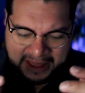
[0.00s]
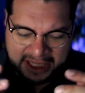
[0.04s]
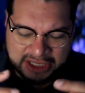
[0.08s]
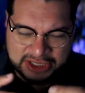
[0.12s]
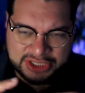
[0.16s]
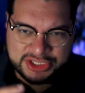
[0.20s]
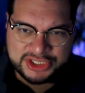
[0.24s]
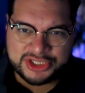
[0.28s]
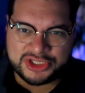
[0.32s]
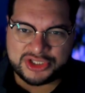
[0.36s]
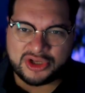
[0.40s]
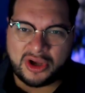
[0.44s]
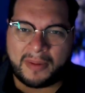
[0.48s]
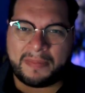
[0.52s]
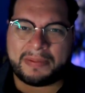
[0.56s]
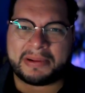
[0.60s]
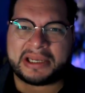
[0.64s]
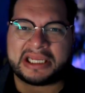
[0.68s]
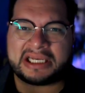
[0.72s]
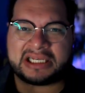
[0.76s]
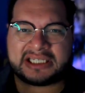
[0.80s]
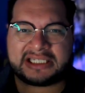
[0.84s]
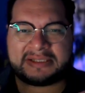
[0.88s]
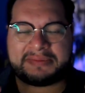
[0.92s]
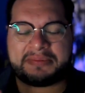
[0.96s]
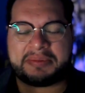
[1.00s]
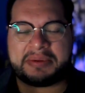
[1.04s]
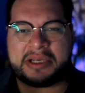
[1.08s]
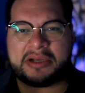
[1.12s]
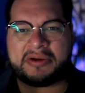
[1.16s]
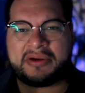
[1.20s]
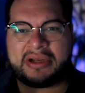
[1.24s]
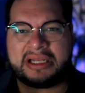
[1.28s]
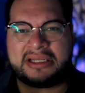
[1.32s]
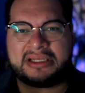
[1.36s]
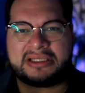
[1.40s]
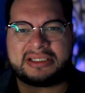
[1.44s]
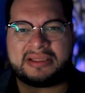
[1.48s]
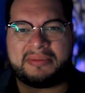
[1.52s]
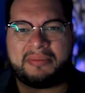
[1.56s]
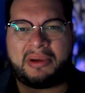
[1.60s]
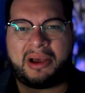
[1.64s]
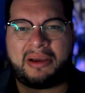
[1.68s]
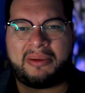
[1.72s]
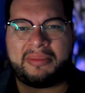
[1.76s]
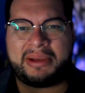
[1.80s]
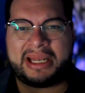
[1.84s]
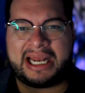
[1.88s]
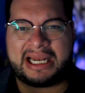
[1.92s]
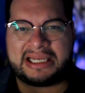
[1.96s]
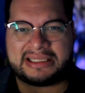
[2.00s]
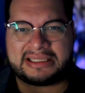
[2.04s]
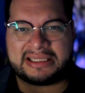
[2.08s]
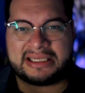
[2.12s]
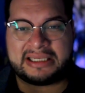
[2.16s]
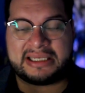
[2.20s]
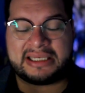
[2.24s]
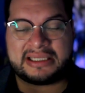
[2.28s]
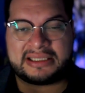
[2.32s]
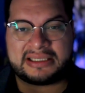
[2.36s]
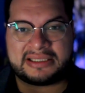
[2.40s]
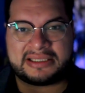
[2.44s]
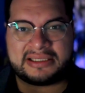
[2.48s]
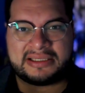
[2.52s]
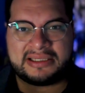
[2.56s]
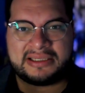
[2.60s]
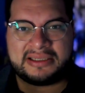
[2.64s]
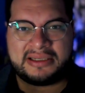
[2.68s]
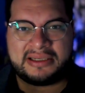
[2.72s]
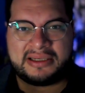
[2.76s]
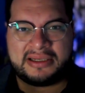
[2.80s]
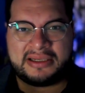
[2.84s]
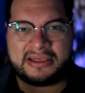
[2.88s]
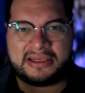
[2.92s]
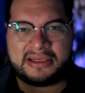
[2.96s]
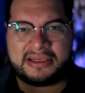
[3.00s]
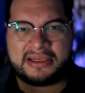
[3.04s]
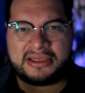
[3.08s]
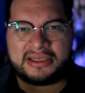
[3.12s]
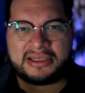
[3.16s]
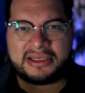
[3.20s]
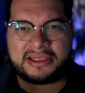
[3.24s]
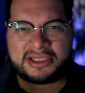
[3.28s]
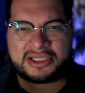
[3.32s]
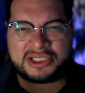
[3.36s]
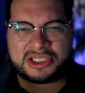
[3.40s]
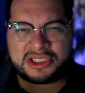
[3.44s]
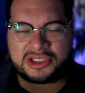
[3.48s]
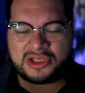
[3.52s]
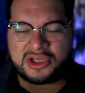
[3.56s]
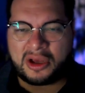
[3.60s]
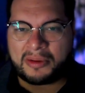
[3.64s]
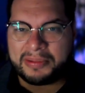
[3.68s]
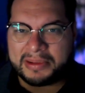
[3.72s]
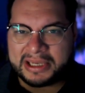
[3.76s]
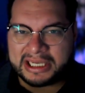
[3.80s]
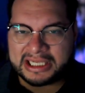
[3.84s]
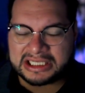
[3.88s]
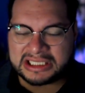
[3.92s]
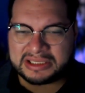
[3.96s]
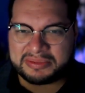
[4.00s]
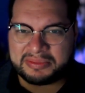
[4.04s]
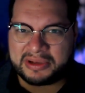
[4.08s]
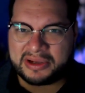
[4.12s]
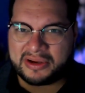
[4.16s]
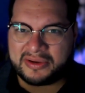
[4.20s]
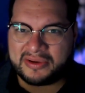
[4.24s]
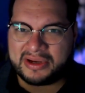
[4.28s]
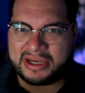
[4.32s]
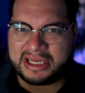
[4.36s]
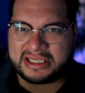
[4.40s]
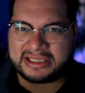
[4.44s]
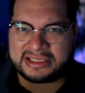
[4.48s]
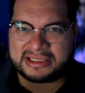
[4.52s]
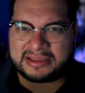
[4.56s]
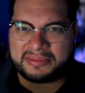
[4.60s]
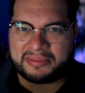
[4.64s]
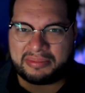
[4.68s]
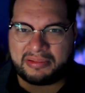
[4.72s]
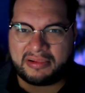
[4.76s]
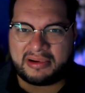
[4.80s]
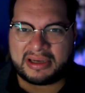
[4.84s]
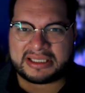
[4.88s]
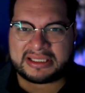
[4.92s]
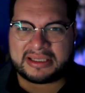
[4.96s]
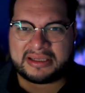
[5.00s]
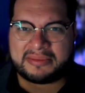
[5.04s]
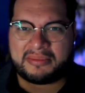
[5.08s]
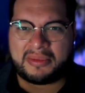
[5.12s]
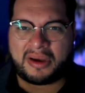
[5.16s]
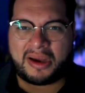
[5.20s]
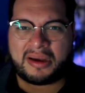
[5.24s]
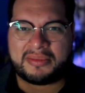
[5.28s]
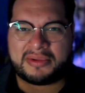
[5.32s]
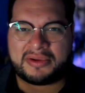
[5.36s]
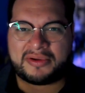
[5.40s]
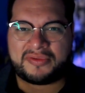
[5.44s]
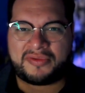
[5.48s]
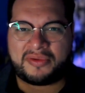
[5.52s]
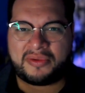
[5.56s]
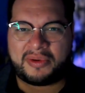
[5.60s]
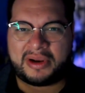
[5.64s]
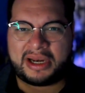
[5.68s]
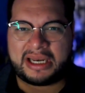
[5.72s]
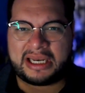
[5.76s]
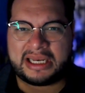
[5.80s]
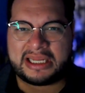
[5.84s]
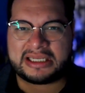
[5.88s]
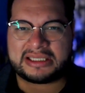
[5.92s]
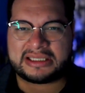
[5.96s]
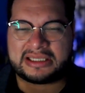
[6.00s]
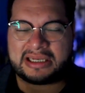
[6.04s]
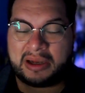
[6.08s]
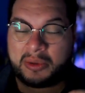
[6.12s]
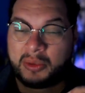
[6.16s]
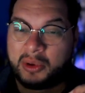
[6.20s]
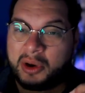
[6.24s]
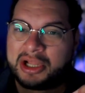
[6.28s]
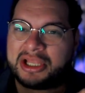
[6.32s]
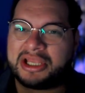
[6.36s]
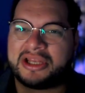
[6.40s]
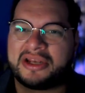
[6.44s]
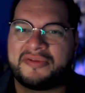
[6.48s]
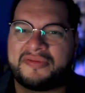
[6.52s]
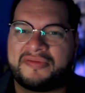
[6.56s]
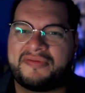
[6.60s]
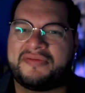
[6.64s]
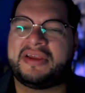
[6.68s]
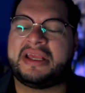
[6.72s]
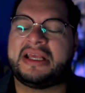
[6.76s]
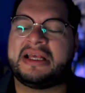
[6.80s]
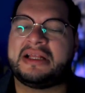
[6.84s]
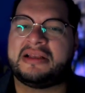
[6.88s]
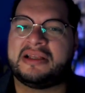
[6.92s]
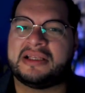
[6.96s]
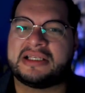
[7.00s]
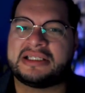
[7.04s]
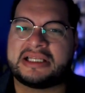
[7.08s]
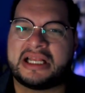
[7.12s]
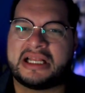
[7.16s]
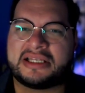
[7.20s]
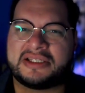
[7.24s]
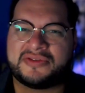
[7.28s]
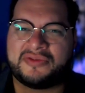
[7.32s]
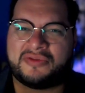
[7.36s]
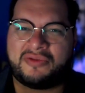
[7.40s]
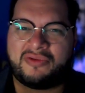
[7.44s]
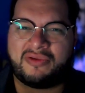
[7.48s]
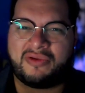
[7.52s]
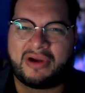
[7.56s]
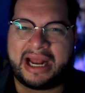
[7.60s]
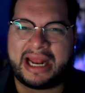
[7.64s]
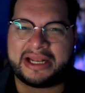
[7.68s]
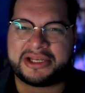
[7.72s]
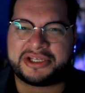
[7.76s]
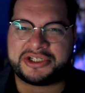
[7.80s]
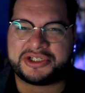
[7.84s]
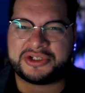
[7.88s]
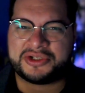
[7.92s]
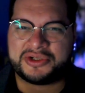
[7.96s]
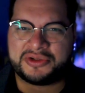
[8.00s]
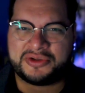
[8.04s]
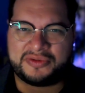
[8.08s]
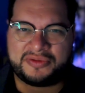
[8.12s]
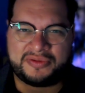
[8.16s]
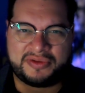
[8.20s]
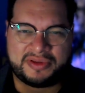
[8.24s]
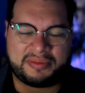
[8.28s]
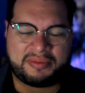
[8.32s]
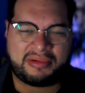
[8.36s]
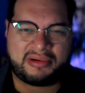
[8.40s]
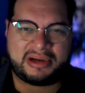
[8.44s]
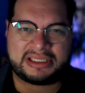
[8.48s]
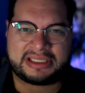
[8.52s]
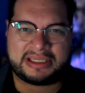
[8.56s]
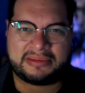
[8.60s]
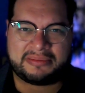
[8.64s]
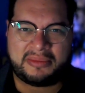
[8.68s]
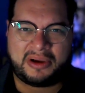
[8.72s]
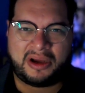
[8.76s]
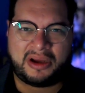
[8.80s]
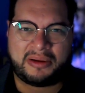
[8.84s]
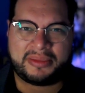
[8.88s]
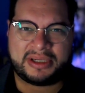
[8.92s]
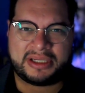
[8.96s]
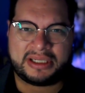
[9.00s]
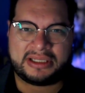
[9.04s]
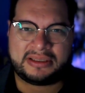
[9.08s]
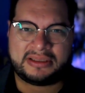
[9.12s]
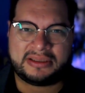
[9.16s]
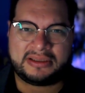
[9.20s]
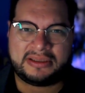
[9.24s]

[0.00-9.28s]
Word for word: Stop and experience the moment as it is. Stop and experience the present moment for what it is. And I want you to feel a sense of gratitude for the present moment.